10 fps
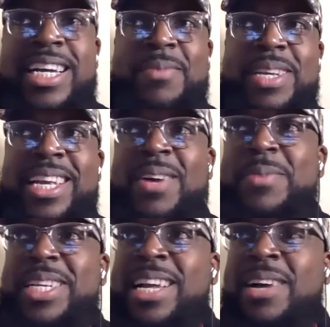coming
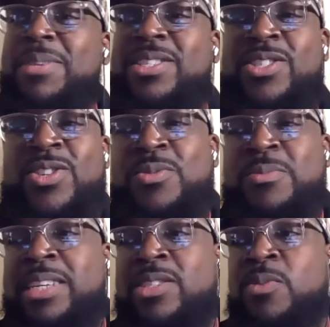coming coming soon,
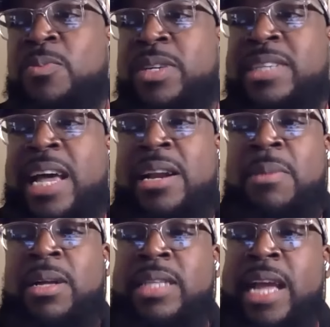man. Super excited
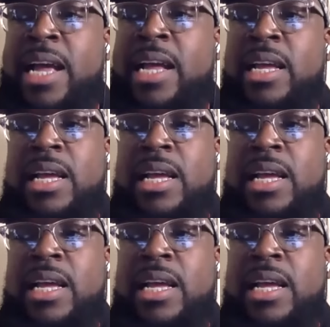about that.